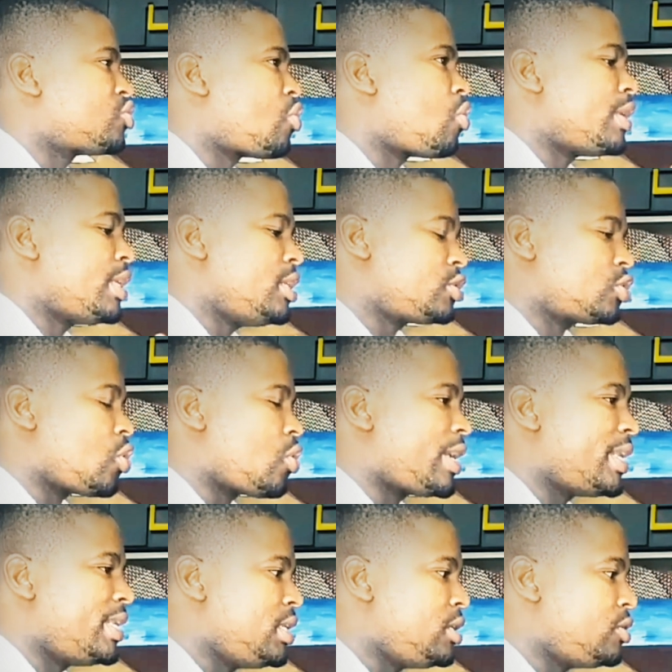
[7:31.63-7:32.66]
He saw a
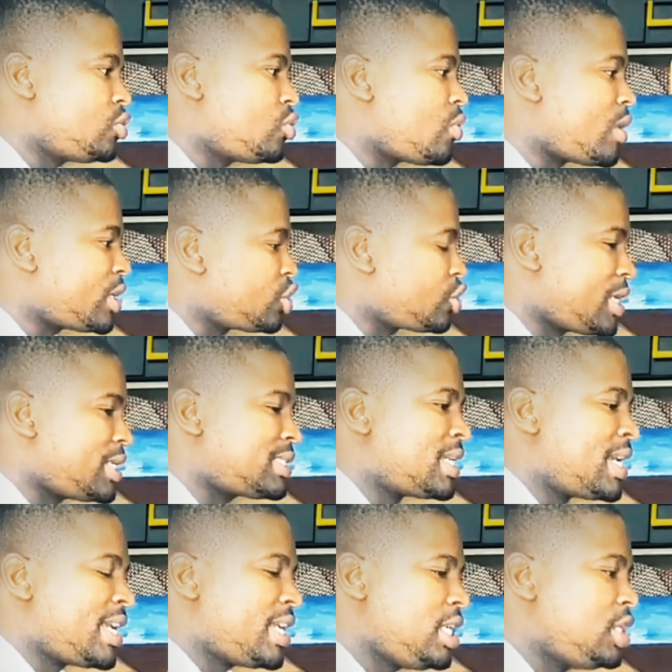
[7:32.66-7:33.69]
need to address
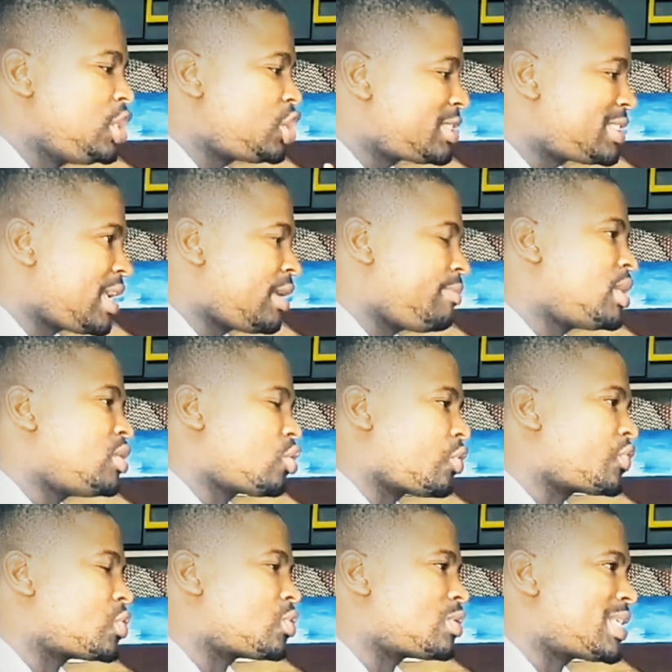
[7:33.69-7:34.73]
each segment of
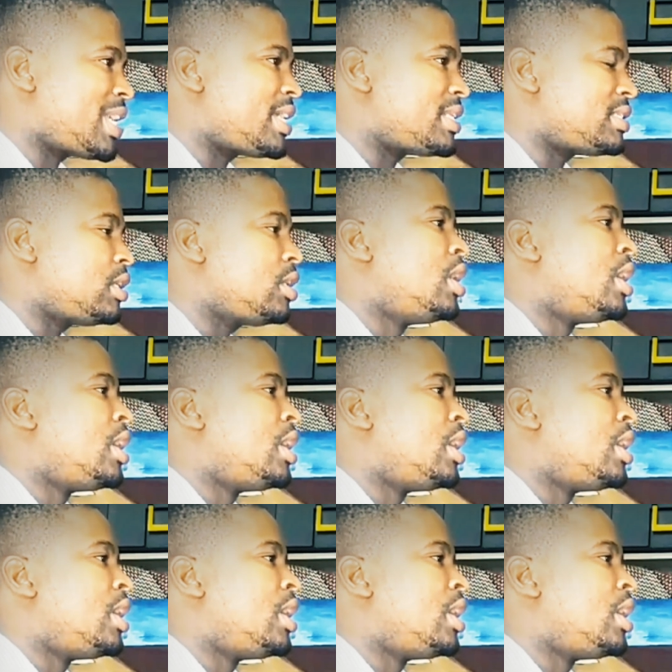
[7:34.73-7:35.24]
society,